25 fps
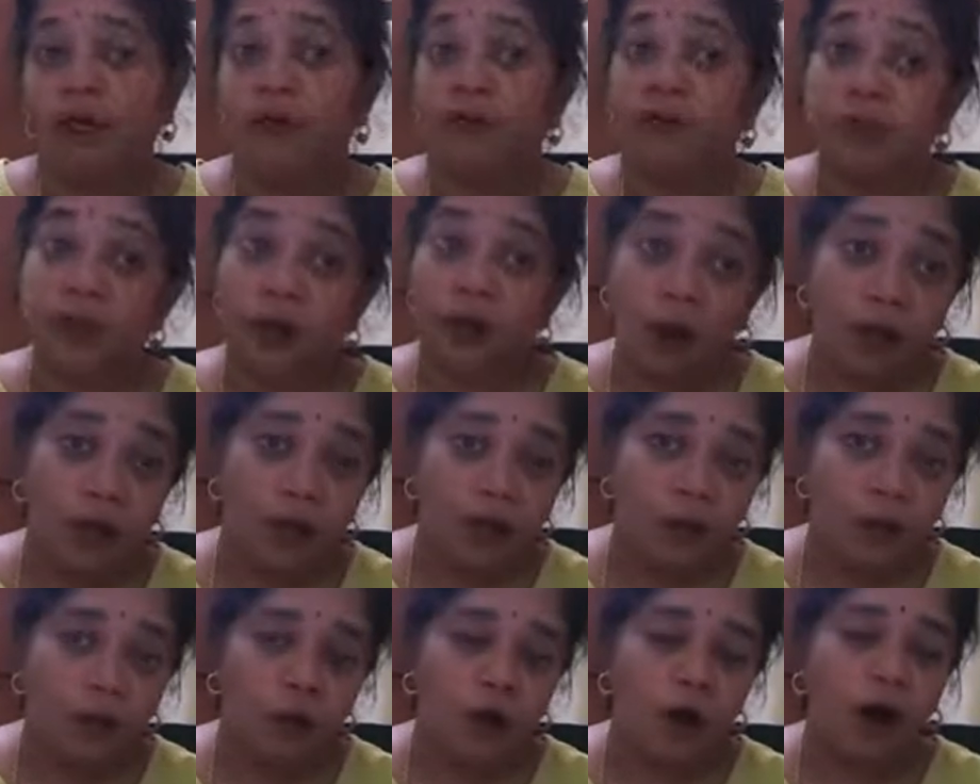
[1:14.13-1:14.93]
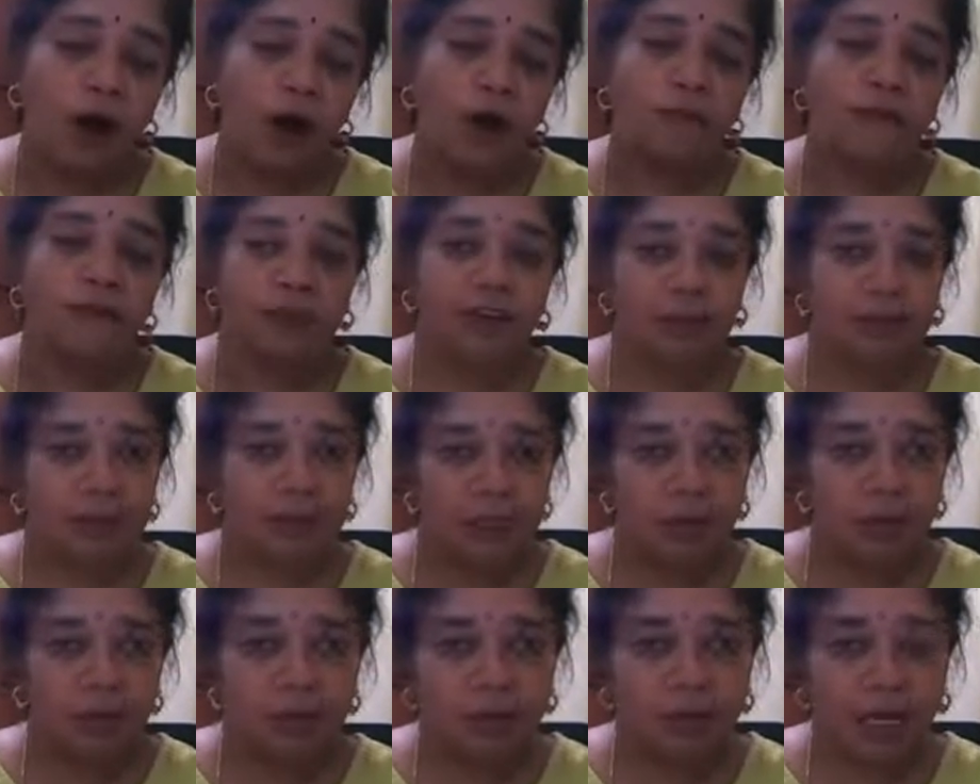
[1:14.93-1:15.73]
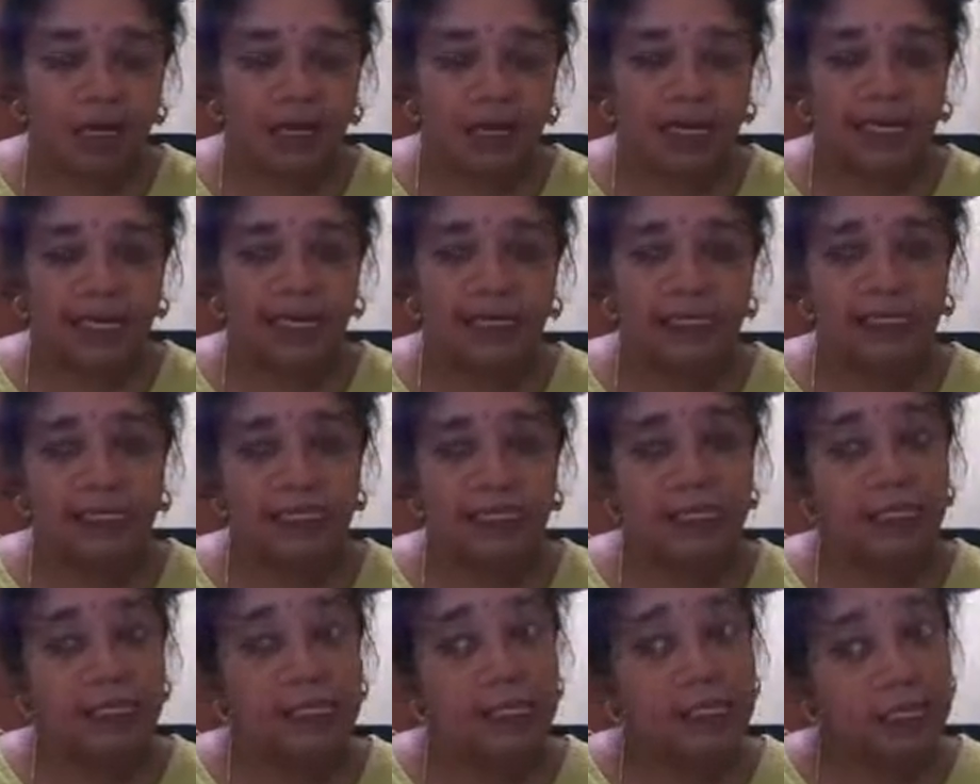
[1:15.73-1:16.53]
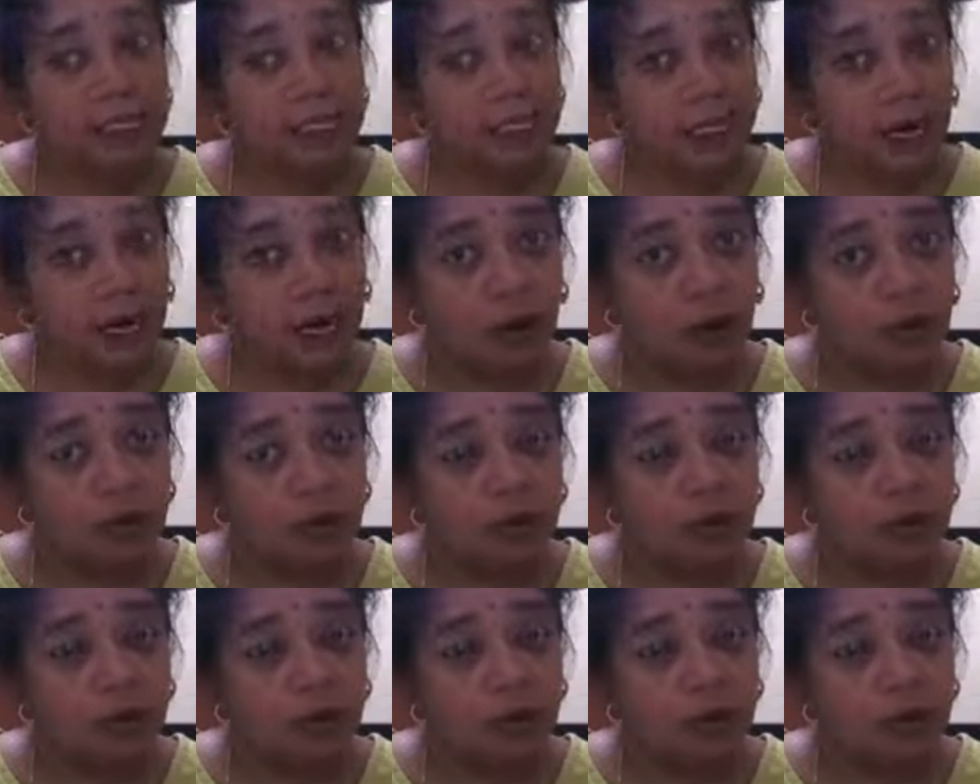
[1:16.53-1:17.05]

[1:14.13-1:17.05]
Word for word: We all know how famous Gupta dynasty is and how